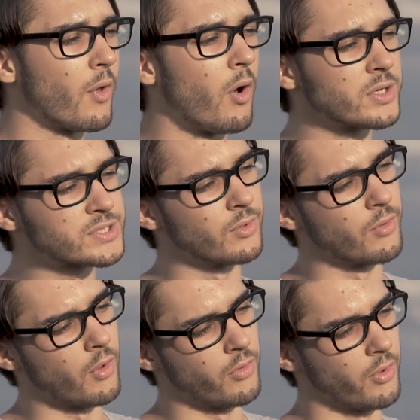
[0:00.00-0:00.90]
but
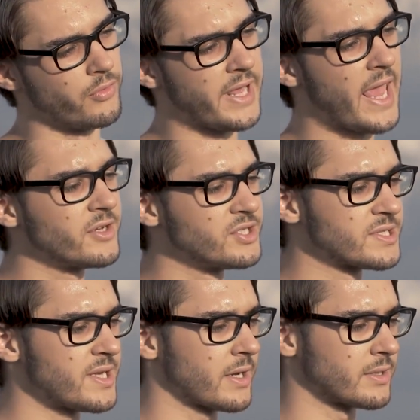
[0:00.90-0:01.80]
also on the
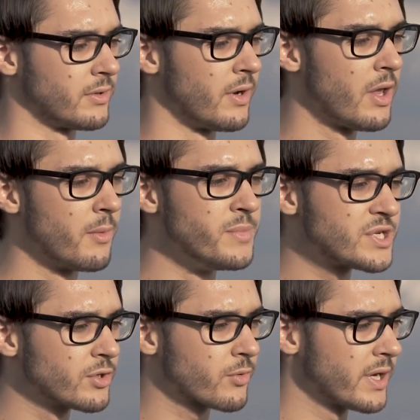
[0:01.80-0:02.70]
energy sector,
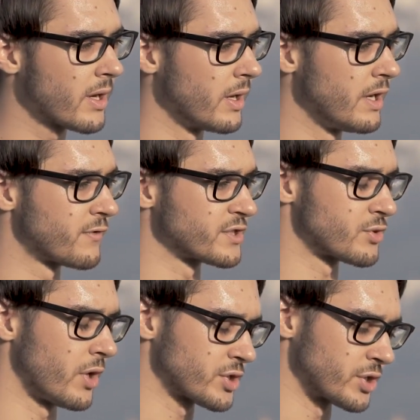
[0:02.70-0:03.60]
mission critical
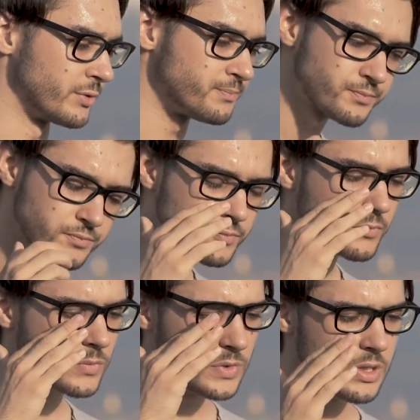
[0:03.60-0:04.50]
infrastructure,
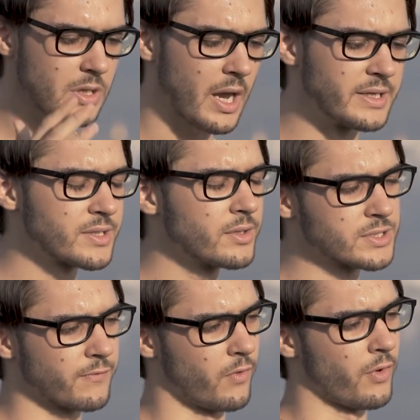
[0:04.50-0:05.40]
and so on
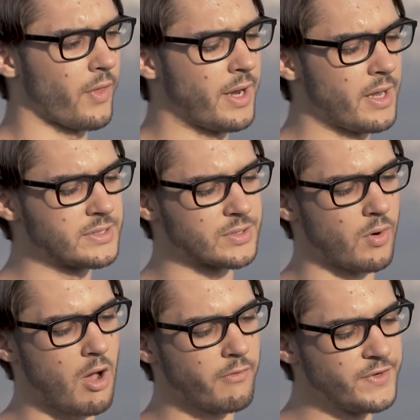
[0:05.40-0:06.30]
and so forth. And
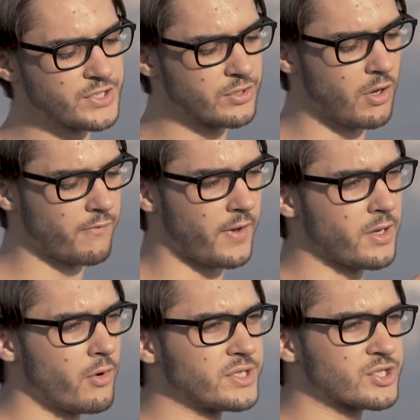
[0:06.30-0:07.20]
so our vision of
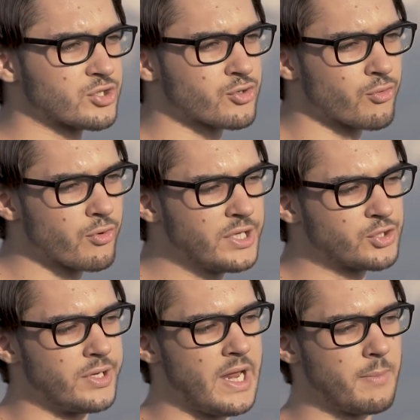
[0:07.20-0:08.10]
IOTA is truly
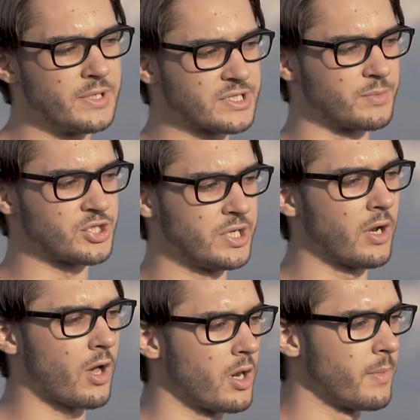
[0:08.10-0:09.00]
to enable this
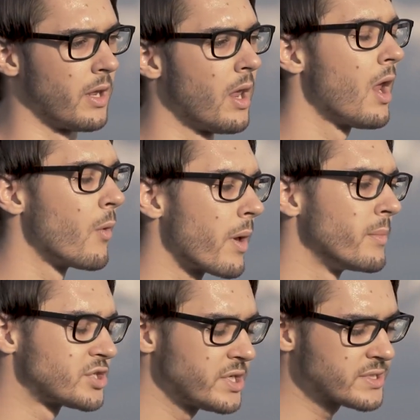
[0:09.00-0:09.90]
machine economy
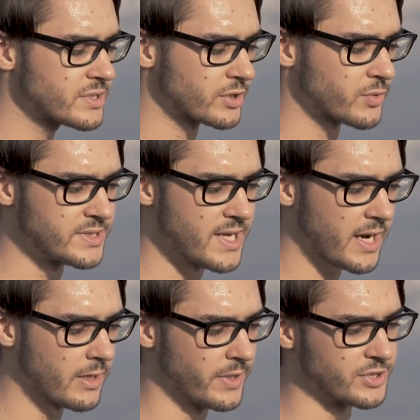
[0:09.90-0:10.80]
where machines start
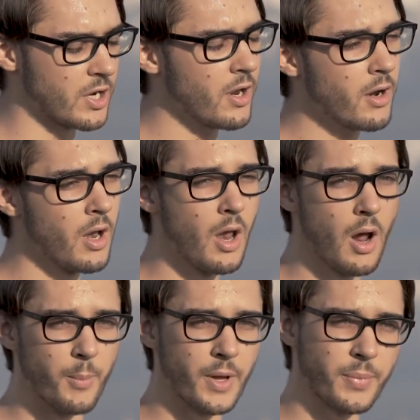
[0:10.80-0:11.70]
transacting with each other,
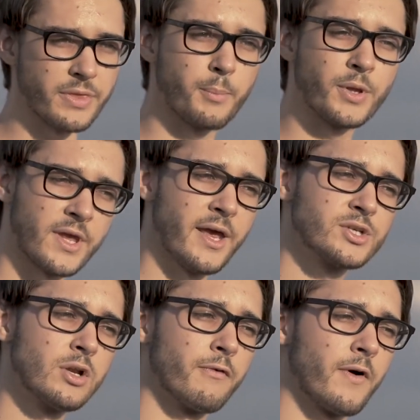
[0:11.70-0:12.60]
but the
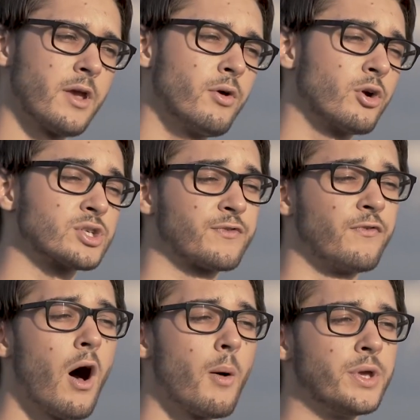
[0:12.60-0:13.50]
potential of IOTA goes
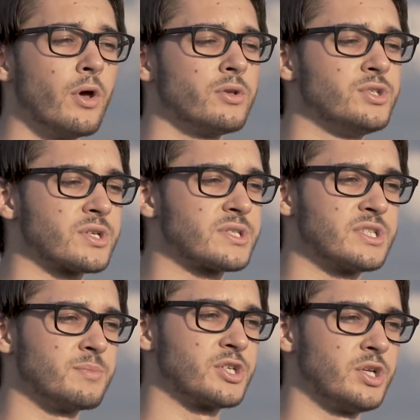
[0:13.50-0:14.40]
far beyond just
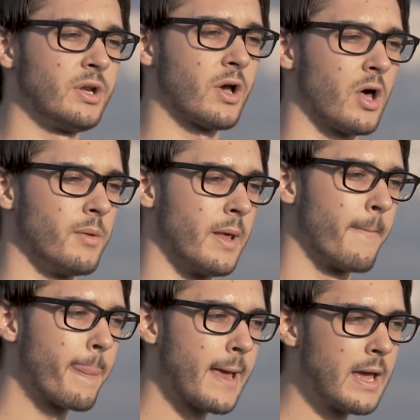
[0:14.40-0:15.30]
this machine
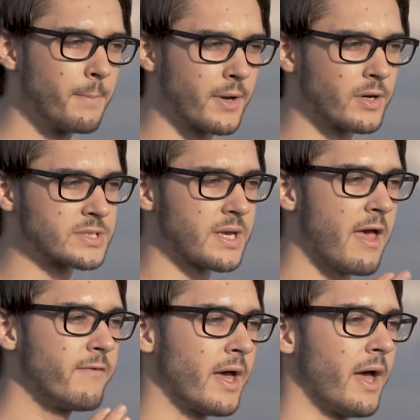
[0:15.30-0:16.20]
economy. Because
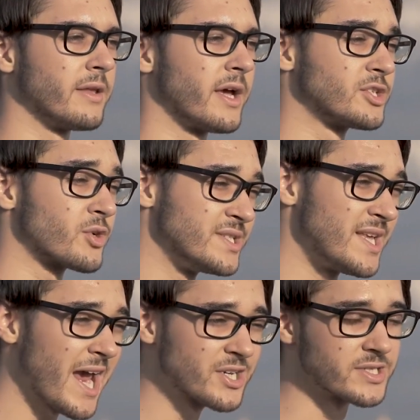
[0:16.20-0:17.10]
having a
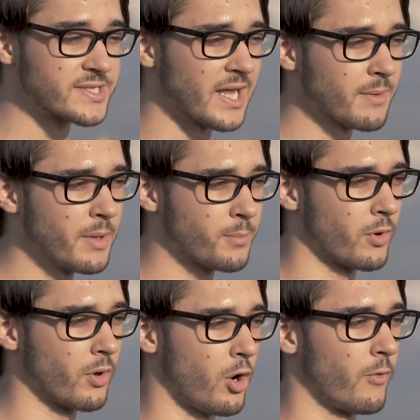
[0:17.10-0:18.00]
transactional settlement
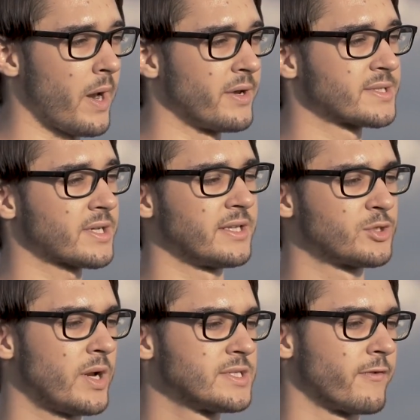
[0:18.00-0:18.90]
protocol where you
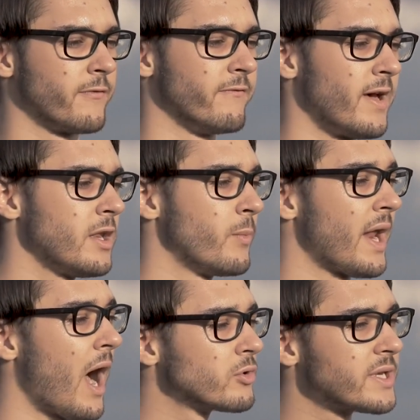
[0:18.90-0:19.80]
can transfer value
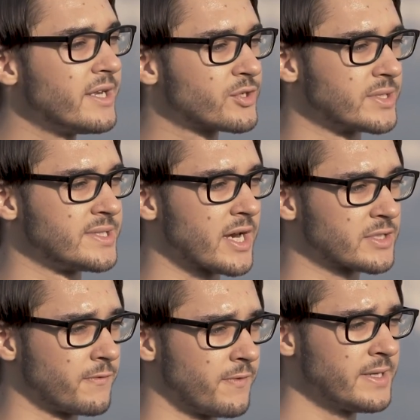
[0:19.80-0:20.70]
without any
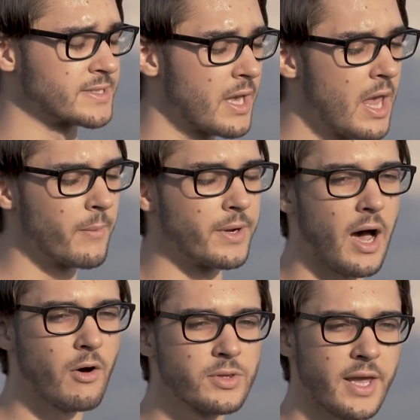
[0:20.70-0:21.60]
transaction fees,
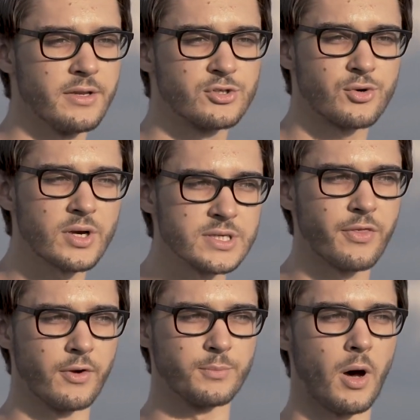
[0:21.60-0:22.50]
without any
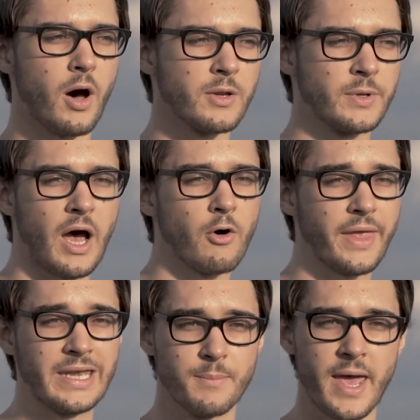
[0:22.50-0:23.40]
trusted third party,
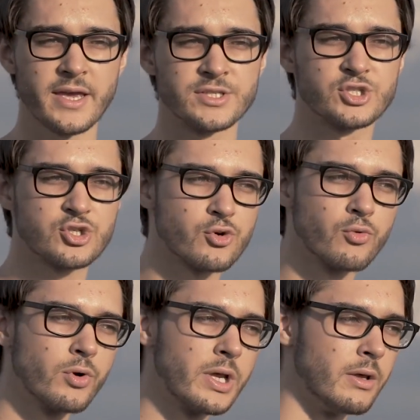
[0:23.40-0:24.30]
without any bank is
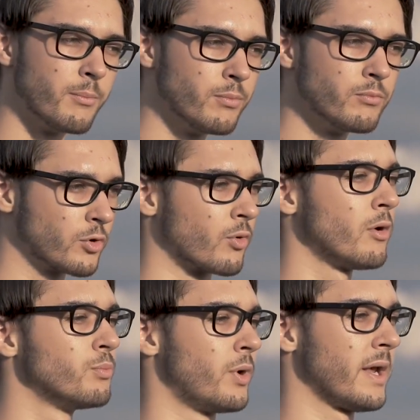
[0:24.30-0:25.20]
truly
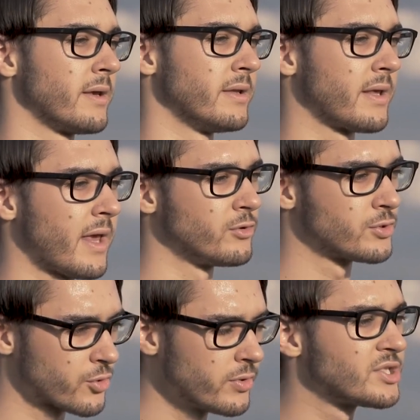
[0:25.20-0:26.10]
groundbreaking. It
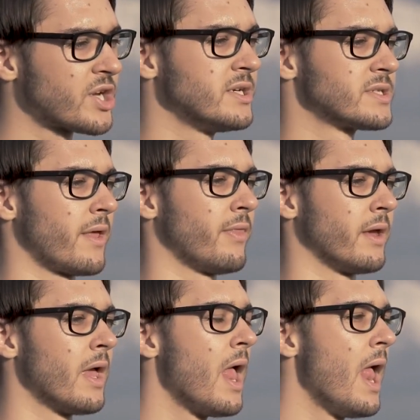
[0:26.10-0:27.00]
can truly change
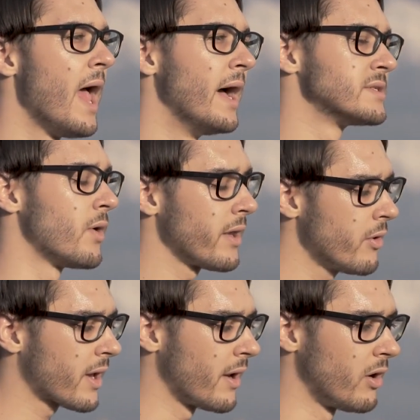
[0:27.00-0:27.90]
something. And so
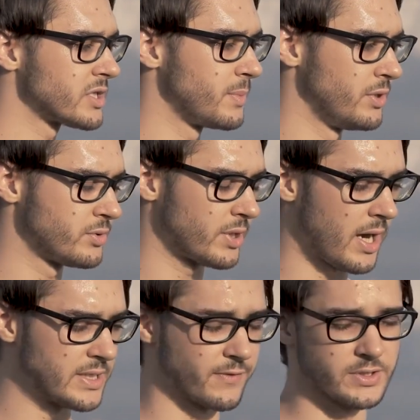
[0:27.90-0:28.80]
IOTA can also be
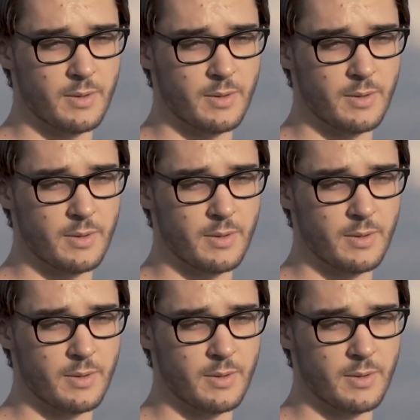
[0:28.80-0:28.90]
utilized, for